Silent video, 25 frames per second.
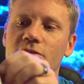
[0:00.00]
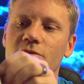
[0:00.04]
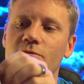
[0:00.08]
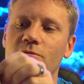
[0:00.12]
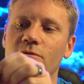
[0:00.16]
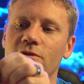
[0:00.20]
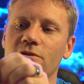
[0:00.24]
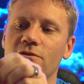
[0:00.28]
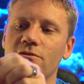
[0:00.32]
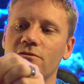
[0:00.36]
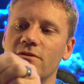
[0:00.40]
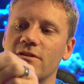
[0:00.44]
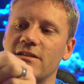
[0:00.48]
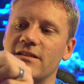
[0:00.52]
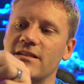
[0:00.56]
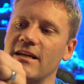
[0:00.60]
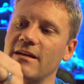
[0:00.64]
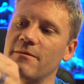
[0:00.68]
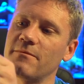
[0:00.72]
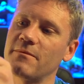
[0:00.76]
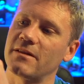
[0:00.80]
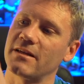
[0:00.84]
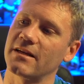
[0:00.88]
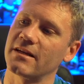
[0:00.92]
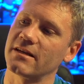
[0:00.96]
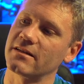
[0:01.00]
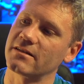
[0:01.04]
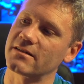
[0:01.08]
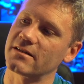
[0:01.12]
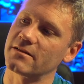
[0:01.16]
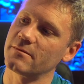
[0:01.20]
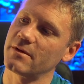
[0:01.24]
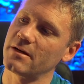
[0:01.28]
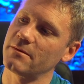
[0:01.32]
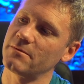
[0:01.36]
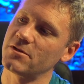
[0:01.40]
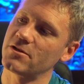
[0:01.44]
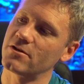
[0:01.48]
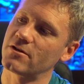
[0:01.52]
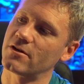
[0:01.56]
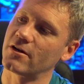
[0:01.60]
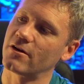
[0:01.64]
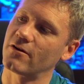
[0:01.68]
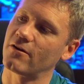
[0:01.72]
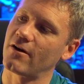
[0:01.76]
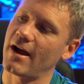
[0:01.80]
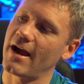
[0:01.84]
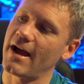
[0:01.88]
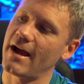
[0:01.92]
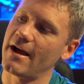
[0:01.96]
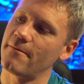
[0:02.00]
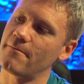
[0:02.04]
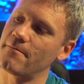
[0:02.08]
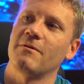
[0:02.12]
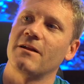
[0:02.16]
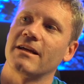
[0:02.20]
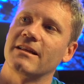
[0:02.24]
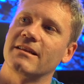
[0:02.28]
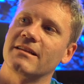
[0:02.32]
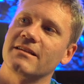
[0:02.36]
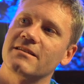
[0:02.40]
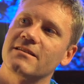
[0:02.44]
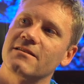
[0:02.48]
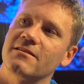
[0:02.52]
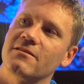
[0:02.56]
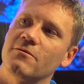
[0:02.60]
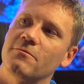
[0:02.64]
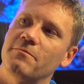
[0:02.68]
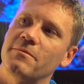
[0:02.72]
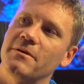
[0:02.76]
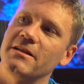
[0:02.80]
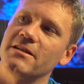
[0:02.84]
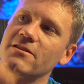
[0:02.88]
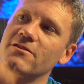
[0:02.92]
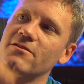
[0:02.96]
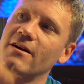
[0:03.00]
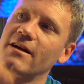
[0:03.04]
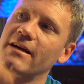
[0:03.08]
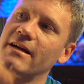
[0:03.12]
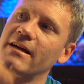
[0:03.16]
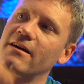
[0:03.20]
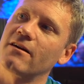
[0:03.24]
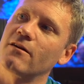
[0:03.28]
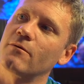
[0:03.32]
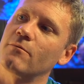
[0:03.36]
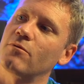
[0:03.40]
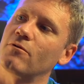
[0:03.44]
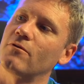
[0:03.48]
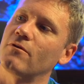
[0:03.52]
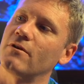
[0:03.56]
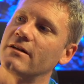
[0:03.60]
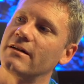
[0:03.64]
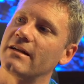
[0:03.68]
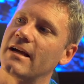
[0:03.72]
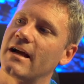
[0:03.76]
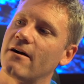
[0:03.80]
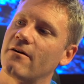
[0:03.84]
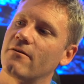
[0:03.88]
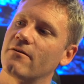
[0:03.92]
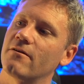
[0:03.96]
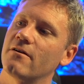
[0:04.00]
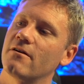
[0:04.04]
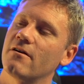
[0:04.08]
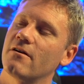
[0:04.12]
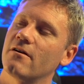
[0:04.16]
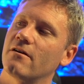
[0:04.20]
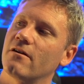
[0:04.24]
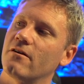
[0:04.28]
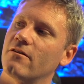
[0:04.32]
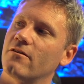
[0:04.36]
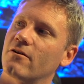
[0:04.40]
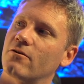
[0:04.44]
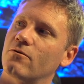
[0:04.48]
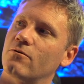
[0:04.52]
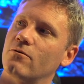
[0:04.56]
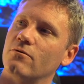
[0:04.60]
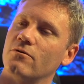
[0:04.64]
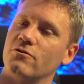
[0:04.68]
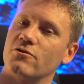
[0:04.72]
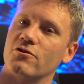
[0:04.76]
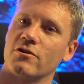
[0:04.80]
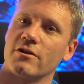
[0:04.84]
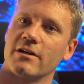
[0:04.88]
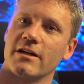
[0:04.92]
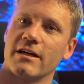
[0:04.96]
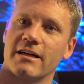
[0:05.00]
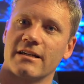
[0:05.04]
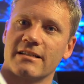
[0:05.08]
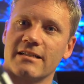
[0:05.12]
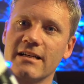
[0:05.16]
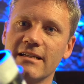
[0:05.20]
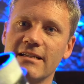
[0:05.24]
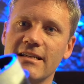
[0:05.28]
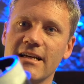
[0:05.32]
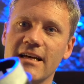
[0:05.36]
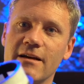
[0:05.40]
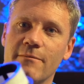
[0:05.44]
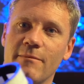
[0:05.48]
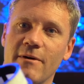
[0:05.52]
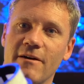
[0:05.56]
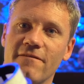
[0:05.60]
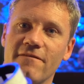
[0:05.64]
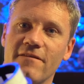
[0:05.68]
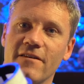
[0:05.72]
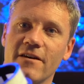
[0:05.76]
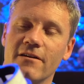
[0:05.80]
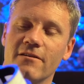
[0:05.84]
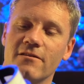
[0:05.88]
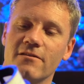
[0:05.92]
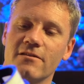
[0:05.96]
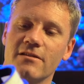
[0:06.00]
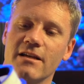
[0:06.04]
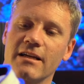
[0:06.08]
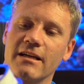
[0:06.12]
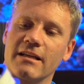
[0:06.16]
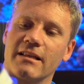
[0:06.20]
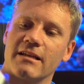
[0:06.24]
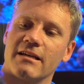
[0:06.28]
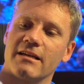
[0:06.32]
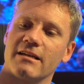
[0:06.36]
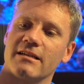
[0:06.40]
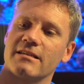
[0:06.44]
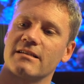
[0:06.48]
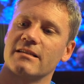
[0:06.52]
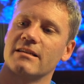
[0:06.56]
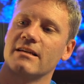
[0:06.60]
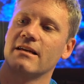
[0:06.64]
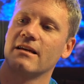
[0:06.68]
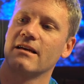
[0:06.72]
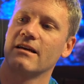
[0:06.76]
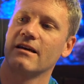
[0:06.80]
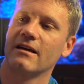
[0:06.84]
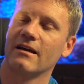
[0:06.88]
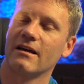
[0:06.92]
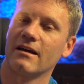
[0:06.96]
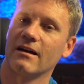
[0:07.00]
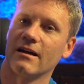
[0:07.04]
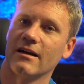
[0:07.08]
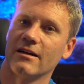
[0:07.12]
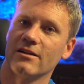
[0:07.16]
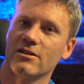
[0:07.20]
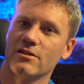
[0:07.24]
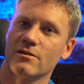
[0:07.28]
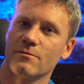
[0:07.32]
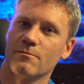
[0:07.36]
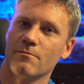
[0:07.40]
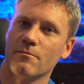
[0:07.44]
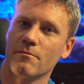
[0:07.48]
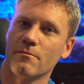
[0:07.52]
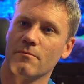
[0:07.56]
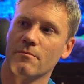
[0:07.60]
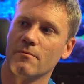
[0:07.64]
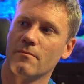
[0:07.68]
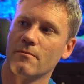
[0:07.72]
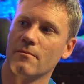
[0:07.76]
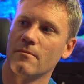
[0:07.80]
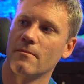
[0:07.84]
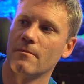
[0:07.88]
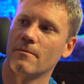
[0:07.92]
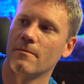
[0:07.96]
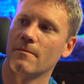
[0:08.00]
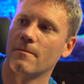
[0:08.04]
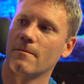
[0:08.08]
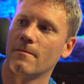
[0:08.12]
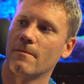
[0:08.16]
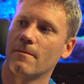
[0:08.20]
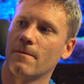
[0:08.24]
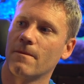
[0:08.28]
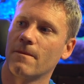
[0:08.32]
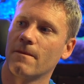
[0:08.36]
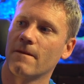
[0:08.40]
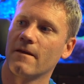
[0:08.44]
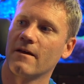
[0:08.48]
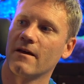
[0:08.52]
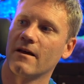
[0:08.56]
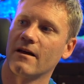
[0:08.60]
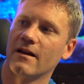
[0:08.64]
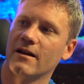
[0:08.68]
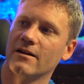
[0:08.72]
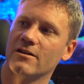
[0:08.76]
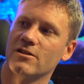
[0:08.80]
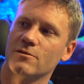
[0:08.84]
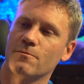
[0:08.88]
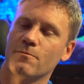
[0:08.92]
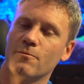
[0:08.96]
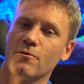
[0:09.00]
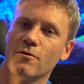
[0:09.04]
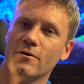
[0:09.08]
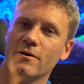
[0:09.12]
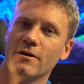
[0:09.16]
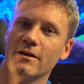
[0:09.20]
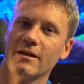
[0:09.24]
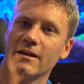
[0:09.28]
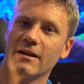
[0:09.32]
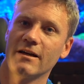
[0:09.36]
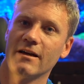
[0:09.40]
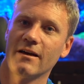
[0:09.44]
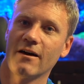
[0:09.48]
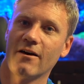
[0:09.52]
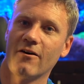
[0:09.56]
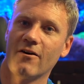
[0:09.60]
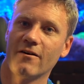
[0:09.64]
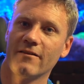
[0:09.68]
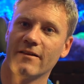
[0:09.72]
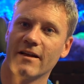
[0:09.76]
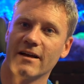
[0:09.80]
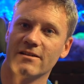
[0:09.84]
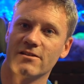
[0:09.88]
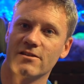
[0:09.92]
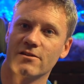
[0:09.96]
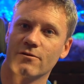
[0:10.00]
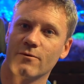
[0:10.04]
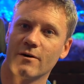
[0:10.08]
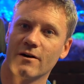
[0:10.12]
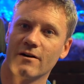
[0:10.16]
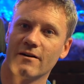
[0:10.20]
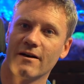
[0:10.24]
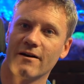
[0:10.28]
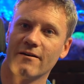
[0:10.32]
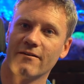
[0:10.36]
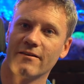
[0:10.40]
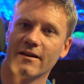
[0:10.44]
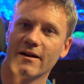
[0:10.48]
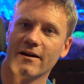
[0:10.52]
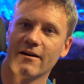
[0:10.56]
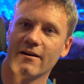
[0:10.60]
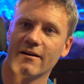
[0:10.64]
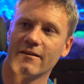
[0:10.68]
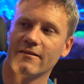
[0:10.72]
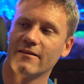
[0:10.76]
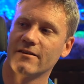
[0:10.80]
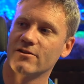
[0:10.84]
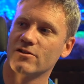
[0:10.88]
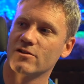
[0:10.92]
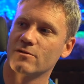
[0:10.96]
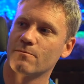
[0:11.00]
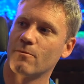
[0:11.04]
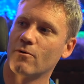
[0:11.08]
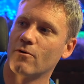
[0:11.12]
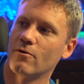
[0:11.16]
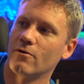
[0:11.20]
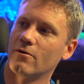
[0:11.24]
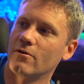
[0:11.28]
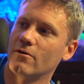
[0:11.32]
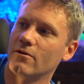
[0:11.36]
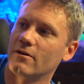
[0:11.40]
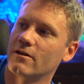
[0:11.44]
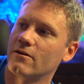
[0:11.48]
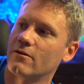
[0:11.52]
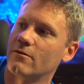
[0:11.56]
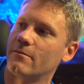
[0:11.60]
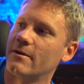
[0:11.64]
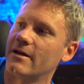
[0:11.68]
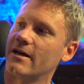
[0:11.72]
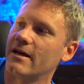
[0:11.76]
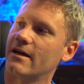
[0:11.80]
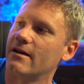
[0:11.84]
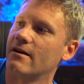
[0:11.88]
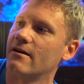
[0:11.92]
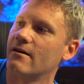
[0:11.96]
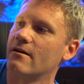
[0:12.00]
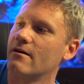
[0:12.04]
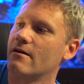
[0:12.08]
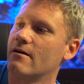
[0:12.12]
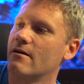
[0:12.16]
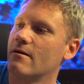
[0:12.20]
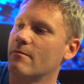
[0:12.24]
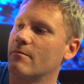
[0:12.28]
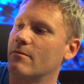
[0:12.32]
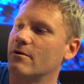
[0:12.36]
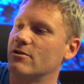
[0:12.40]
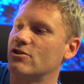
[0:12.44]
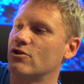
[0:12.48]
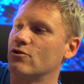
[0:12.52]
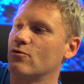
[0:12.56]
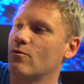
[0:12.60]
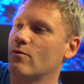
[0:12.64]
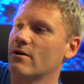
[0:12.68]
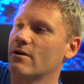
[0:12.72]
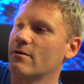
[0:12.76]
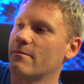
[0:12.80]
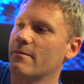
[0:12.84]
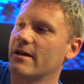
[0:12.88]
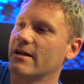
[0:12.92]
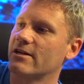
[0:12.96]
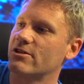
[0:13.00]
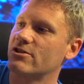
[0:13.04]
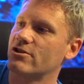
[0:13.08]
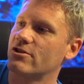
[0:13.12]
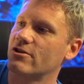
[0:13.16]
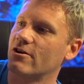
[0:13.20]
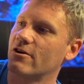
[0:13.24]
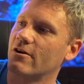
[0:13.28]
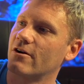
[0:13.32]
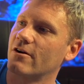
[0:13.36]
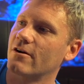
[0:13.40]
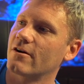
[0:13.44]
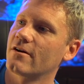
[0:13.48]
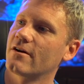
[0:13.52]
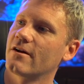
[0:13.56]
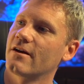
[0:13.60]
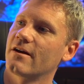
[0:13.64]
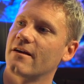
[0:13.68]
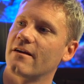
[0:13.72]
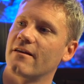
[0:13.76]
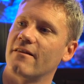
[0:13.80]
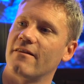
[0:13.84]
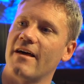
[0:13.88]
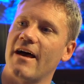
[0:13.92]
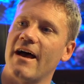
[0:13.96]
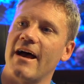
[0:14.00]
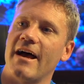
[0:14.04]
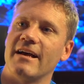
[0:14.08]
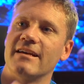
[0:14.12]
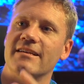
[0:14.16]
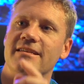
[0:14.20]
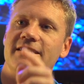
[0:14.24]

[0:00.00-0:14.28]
you want to do the same thing. Sometimes you can grab like this little piece right here and pull it down. Another cool trick is I take my fingers like this and I just put it on that square down there and then just pull a little bit. But you want to make sure that